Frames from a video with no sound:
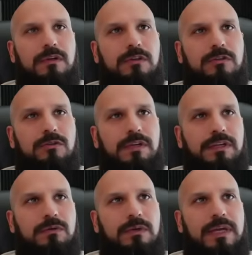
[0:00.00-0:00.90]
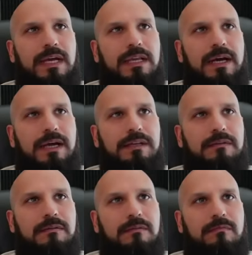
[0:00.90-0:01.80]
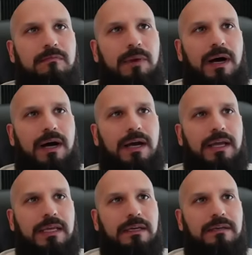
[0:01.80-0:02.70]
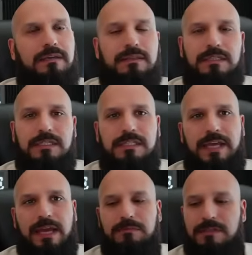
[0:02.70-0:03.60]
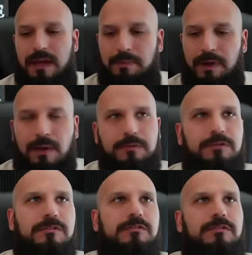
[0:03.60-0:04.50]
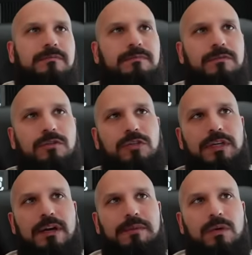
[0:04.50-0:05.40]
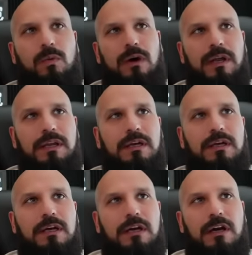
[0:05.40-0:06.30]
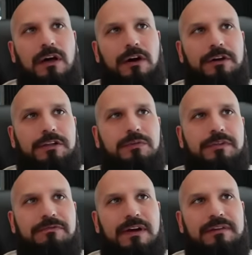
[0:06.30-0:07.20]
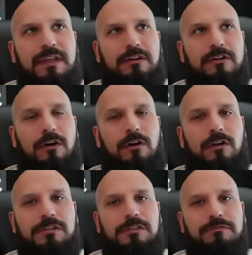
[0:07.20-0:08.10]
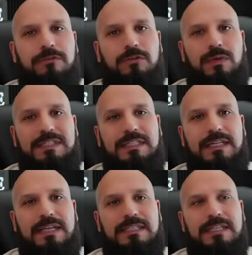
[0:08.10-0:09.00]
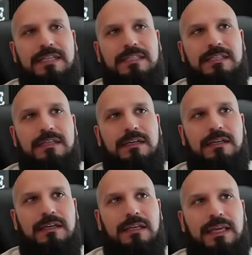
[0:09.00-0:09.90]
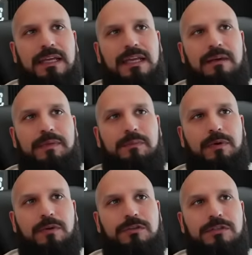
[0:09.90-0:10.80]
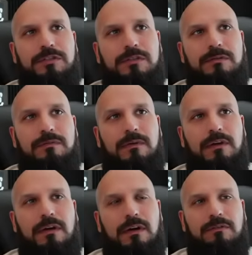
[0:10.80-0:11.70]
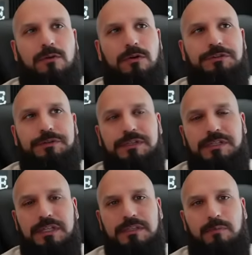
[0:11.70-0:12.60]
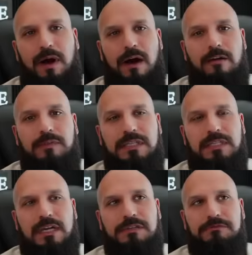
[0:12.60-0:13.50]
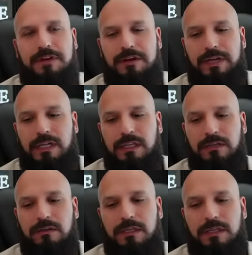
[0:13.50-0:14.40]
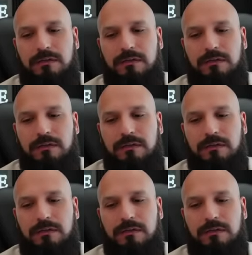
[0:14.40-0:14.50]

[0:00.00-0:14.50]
so that you cannot buy these GameStop options. The GME $125 calls for 29 cents cannot be purchased. Of course, you can see at the bottom it says very clearly,